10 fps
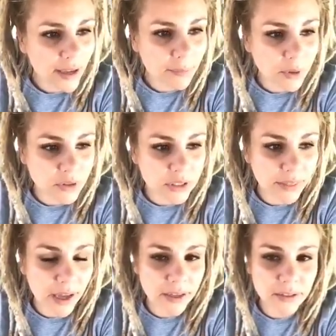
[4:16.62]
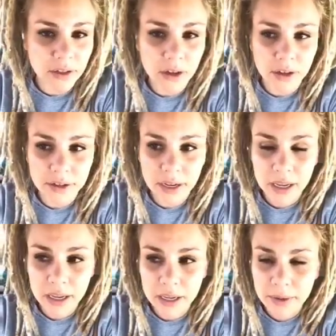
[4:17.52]
And mostly that is on
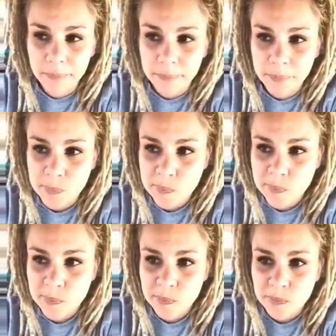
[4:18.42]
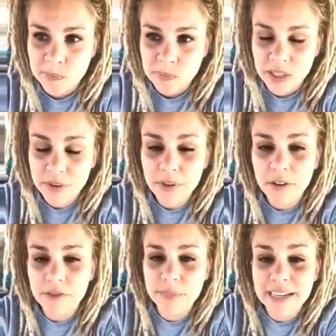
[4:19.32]
a give
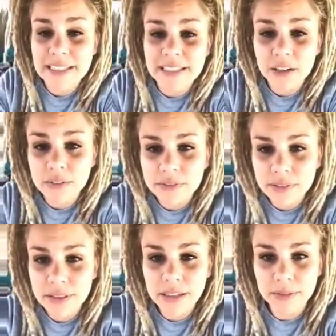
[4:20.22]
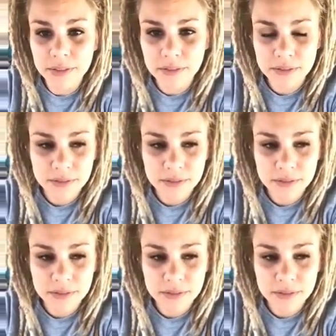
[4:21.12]
of myself level.